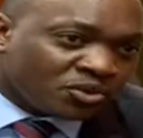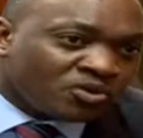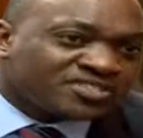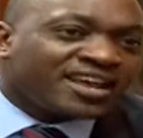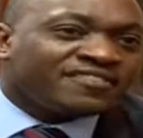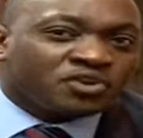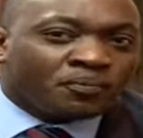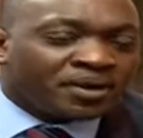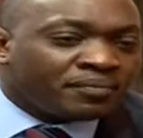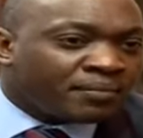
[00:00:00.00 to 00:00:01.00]
was left
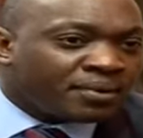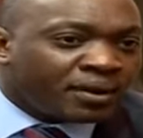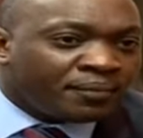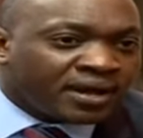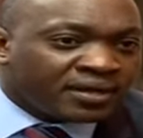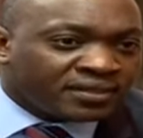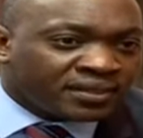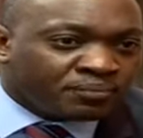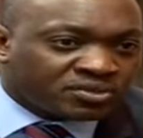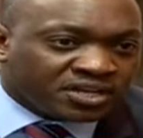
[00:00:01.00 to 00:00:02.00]
open by, by
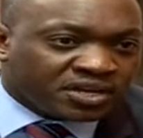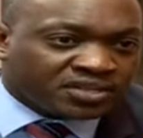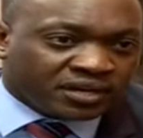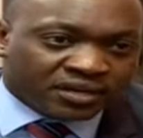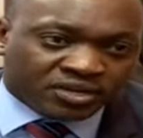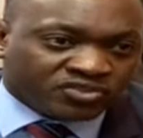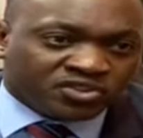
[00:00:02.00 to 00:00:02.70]
the prosecutor. It was